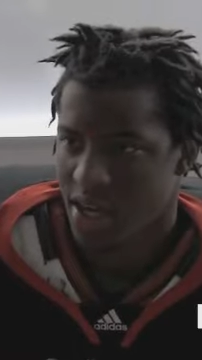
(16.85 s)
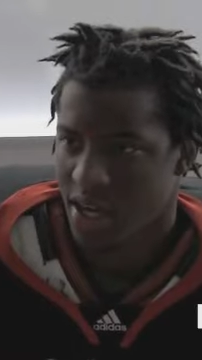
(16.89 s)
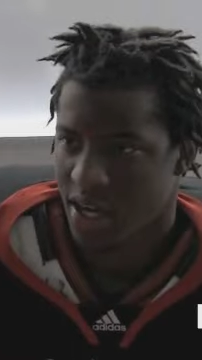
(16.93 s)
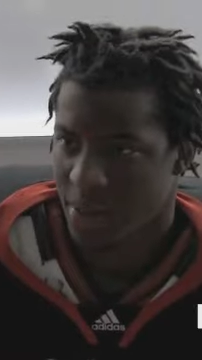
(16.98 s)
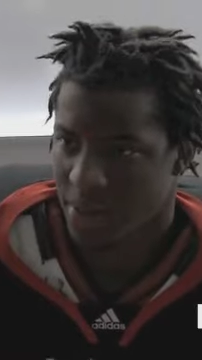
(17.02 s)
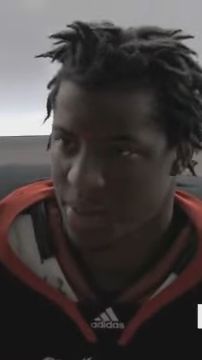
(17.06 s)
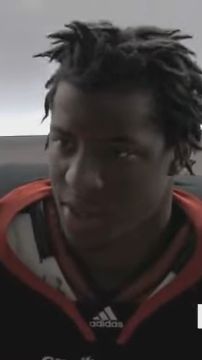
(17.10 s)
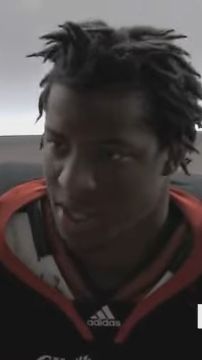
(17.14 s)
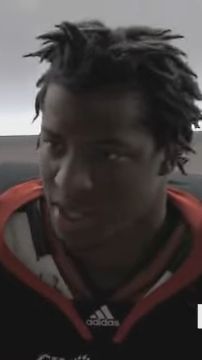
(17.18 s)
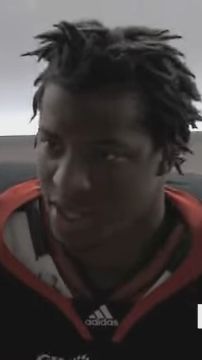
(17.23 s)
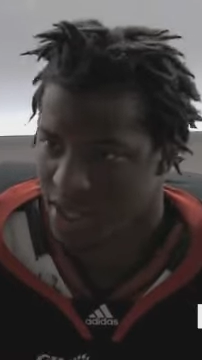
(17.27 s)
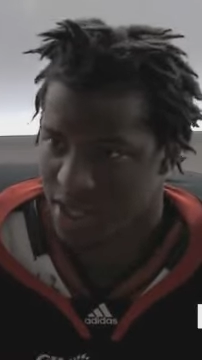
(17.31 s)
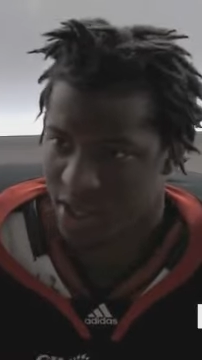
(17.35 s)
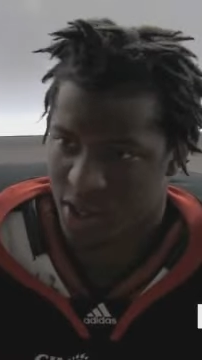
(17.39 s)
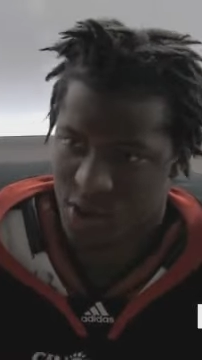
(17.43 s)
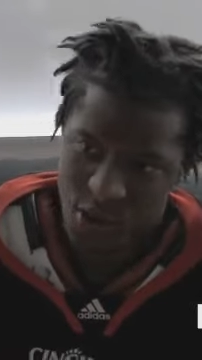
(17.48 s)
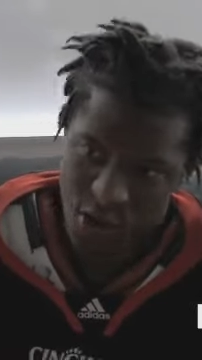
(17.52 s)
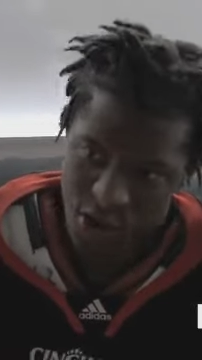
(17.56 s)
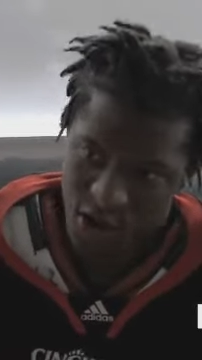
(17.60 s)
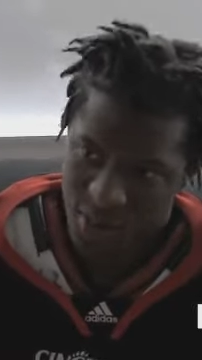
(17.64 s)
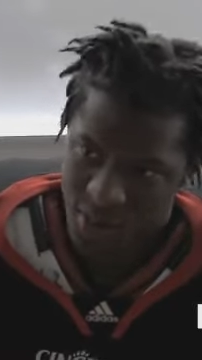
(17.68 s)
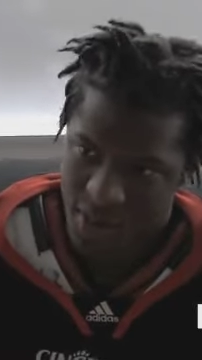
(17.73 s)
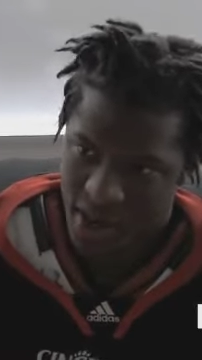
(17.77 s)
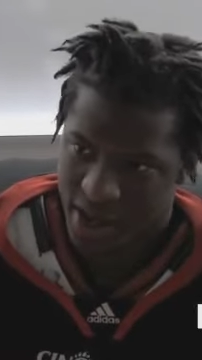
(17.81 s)
I'm looking at the
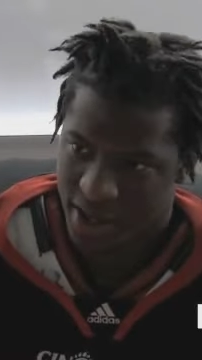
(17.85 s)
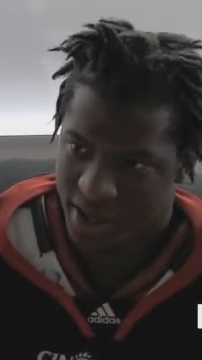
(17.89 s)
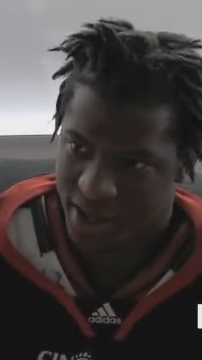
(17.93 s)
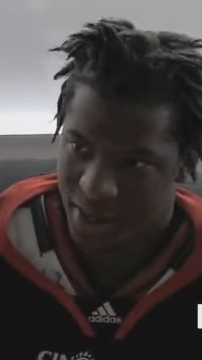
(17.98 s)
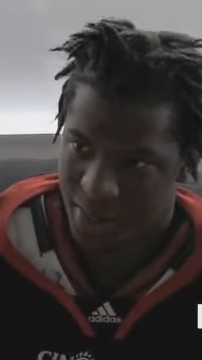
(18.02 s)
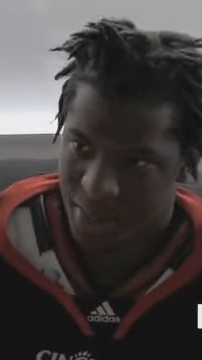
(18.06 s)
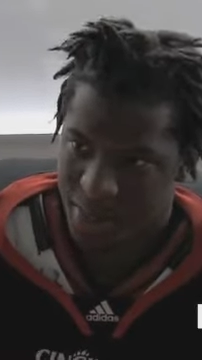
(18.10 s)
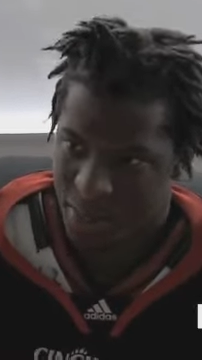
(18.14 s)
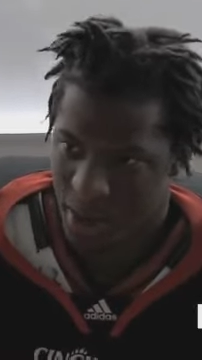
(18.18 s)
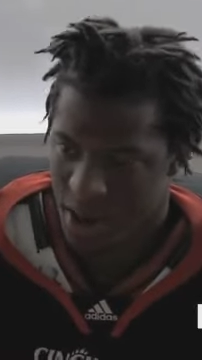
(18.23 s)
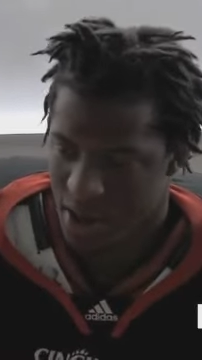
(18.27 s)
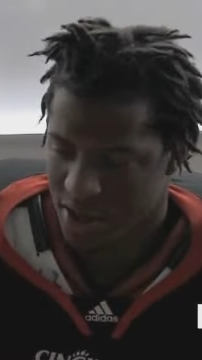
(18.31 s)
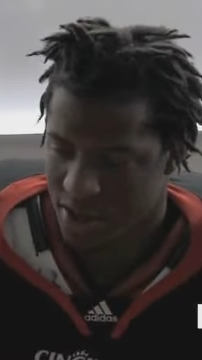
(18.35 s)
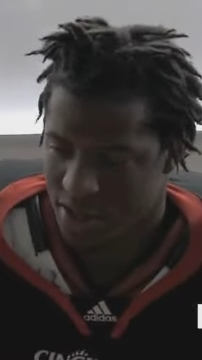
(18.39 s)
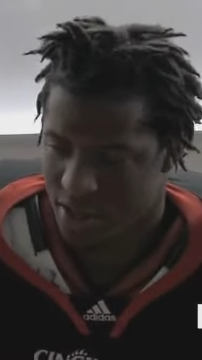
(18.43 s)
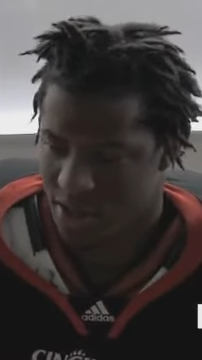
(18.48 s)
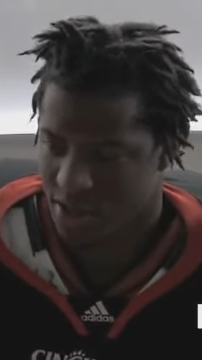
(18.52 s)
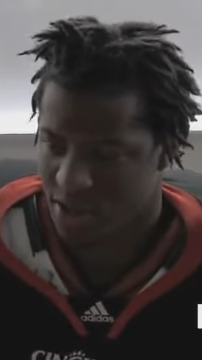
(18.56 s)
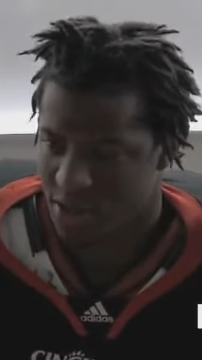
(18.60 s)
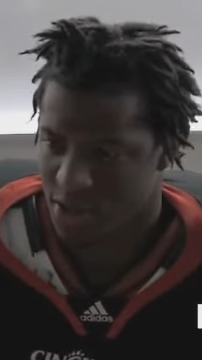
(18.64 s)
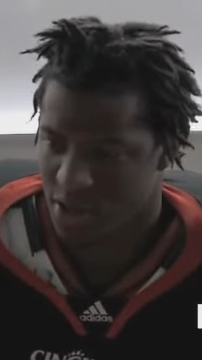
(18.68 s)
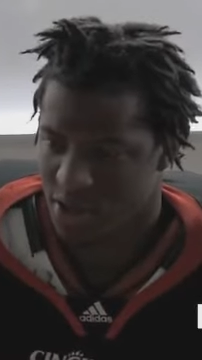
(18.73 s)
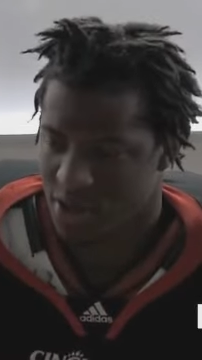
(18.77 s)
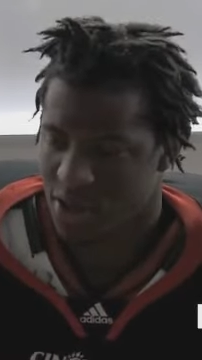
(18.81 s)
quarterback, and I'm bursting
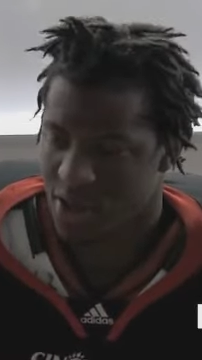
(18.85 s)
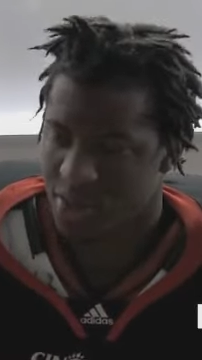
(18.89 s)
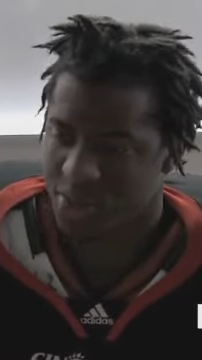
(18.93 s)
toward him.